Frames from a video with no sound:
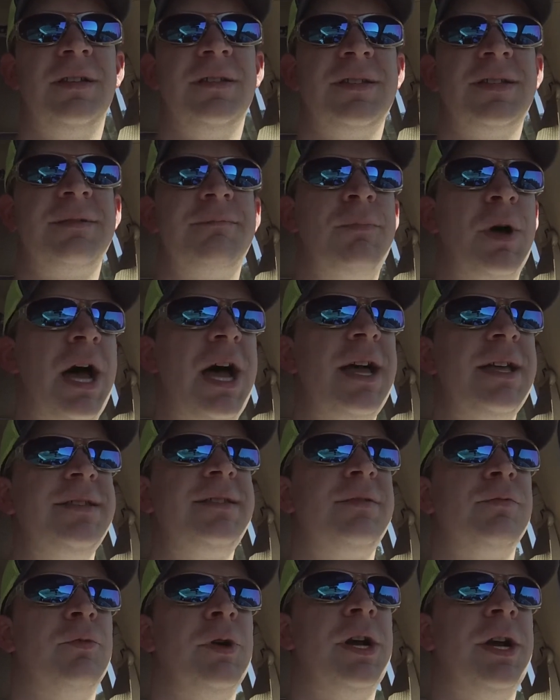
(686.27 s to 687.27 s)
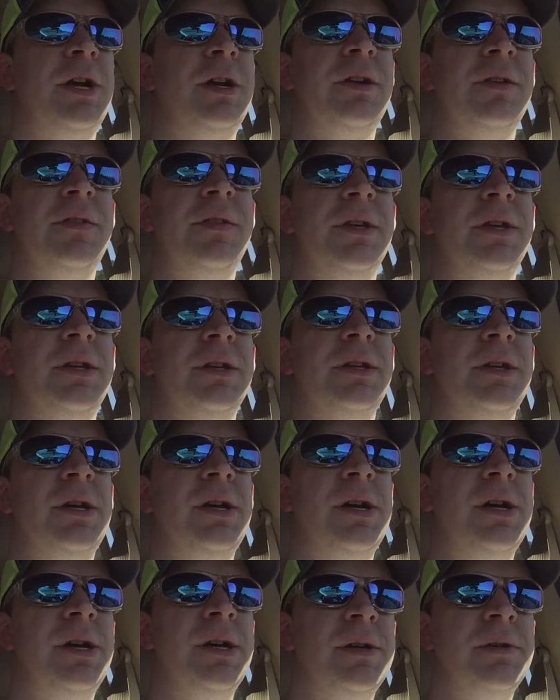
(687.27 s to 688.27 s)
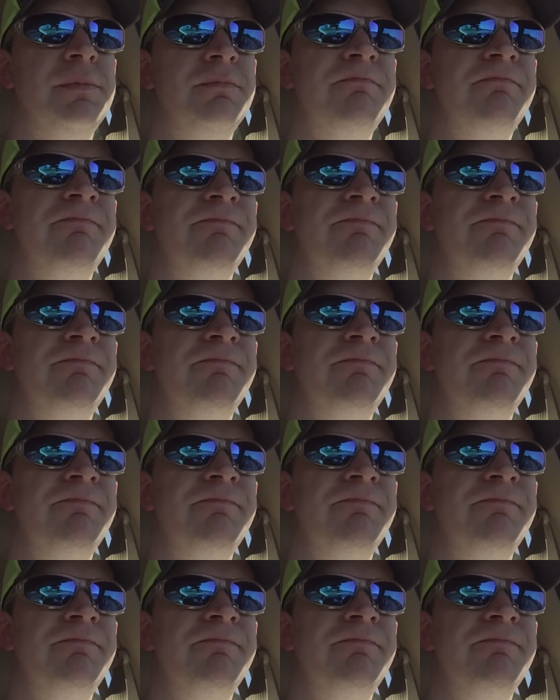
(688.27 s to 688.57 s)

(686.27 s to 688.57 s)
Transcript: spots where the